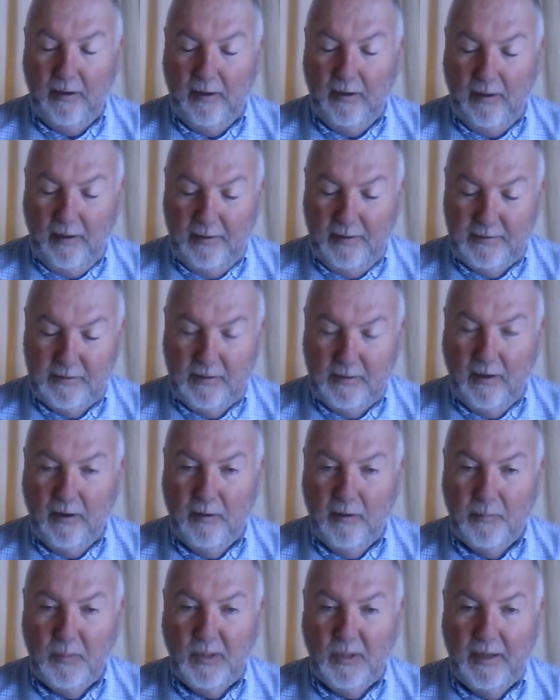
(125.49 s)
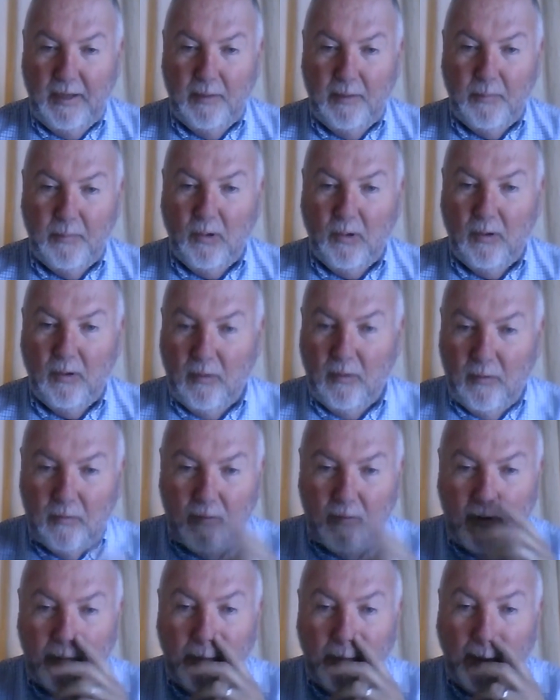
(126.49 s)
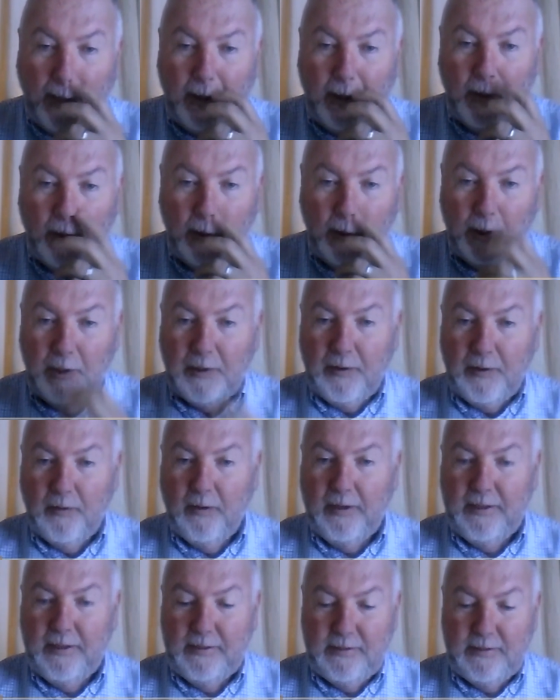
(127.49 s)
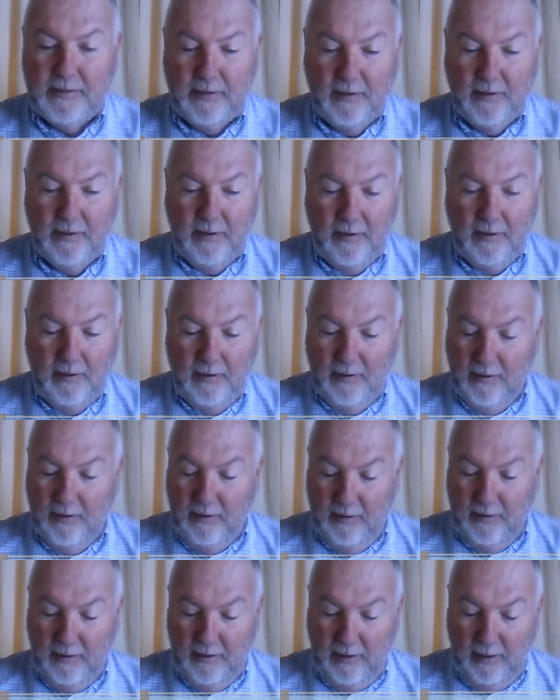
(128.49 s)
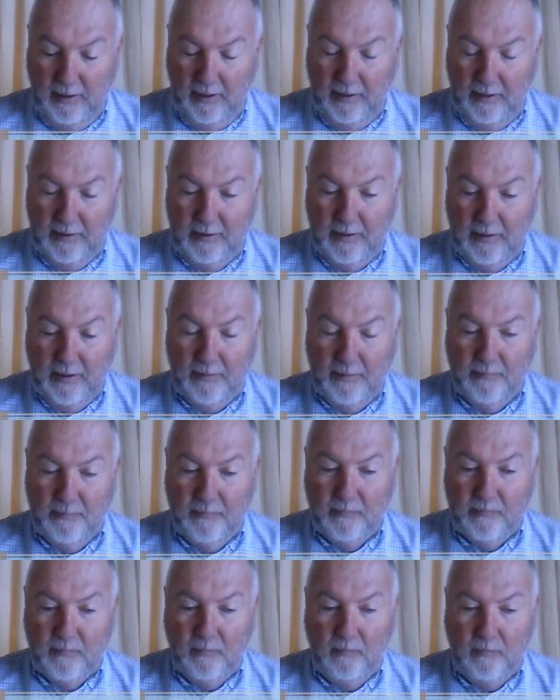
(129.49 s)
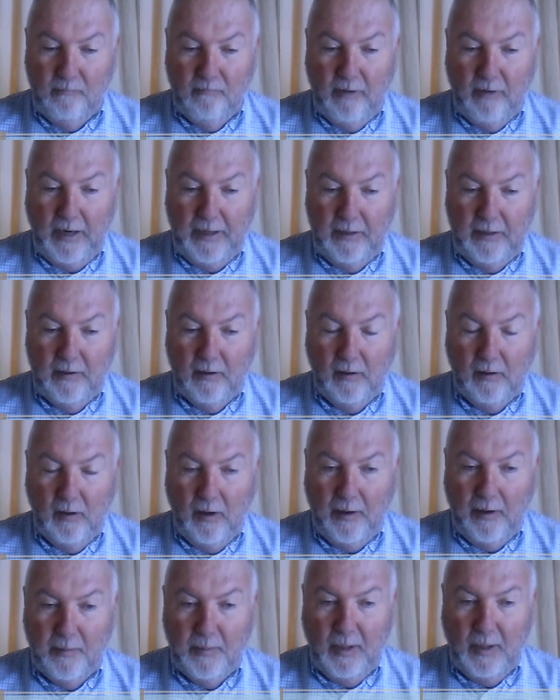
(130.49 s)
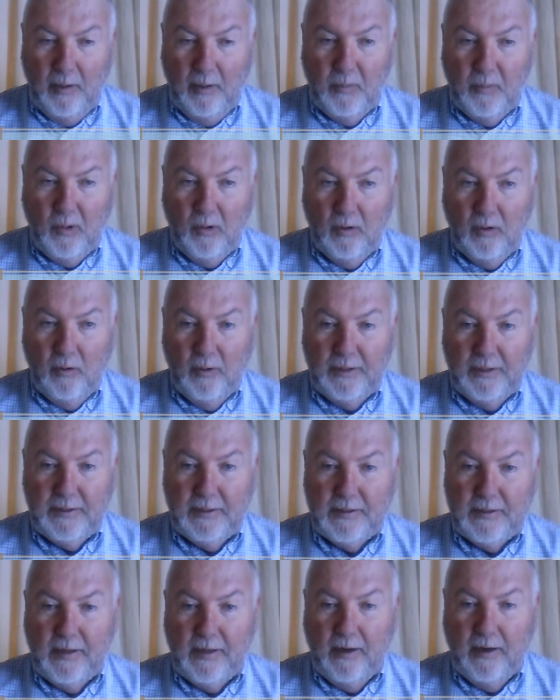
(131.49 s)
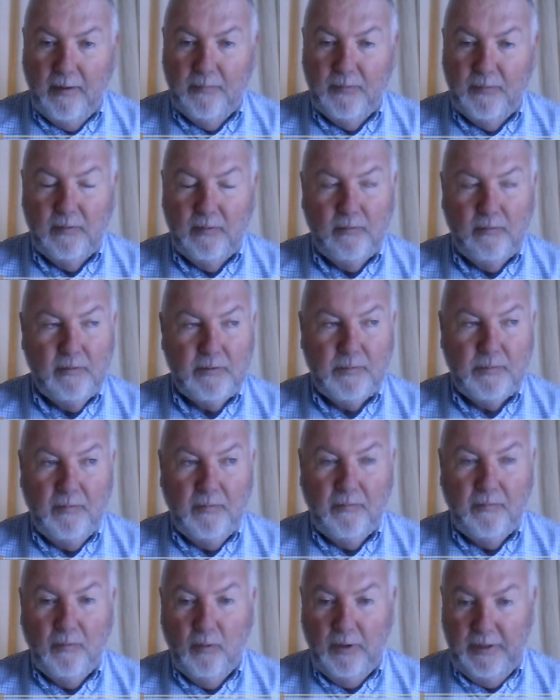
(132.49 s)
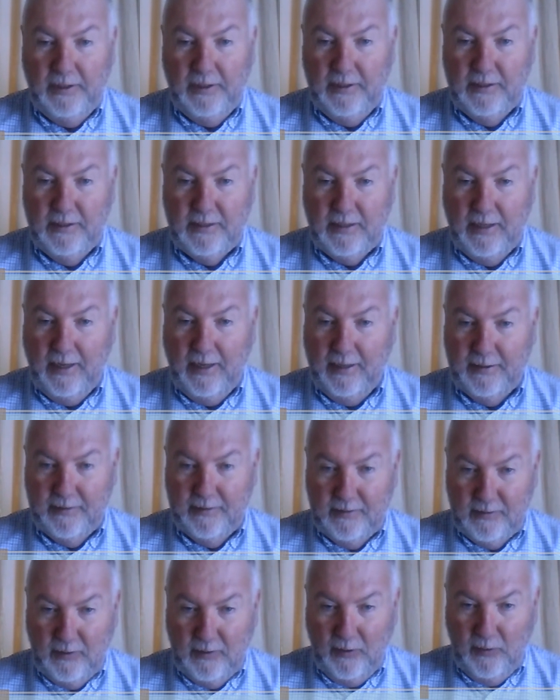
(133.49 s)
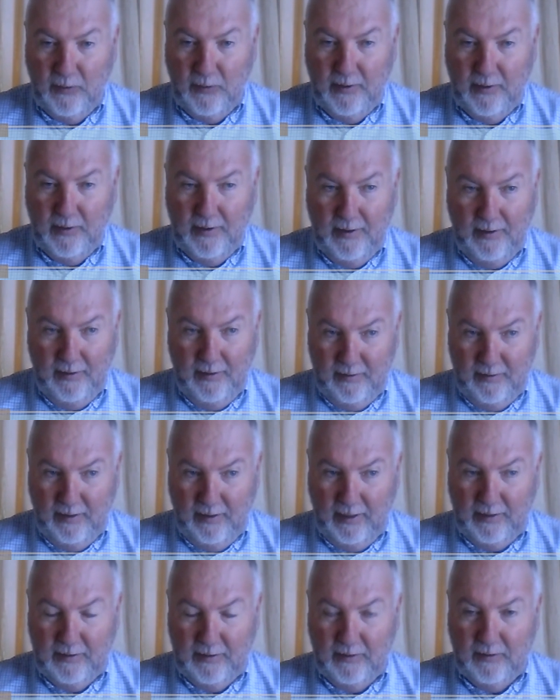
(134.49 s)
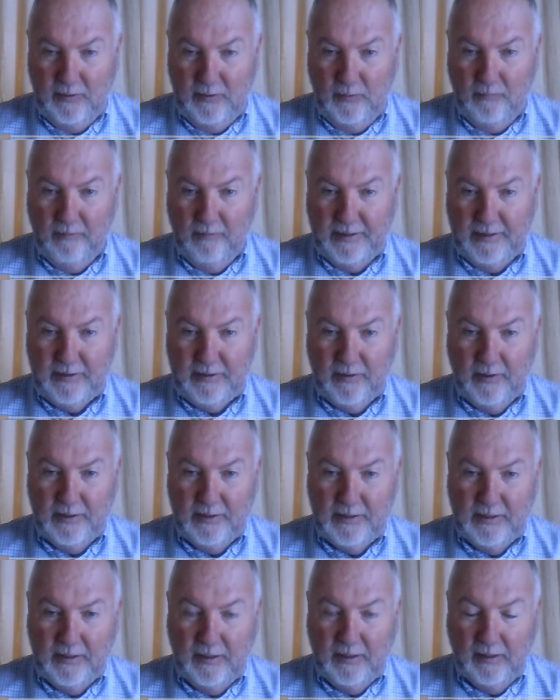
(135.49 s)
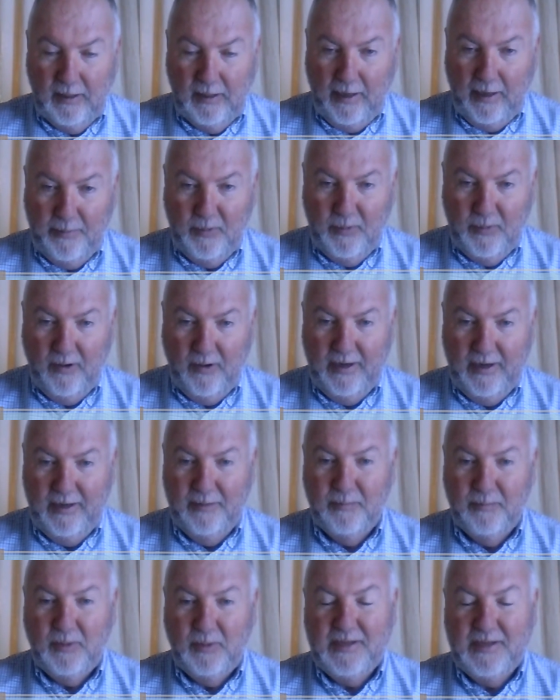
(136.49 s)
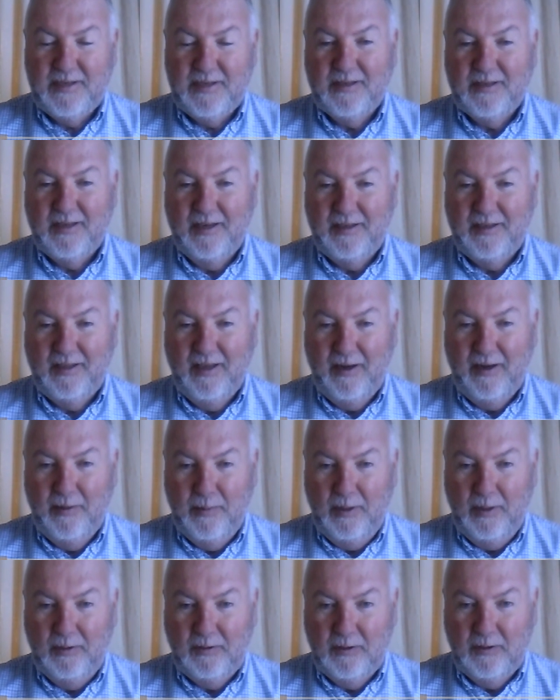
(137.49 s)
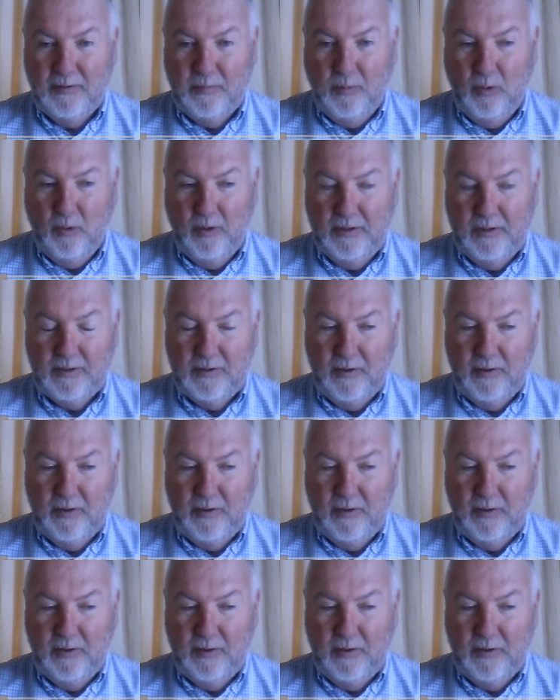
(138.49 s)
I started playing polo in my early 30s and read a lot about polo at the time. It was before the internet, so you had to do research in the library and places like that about the sport.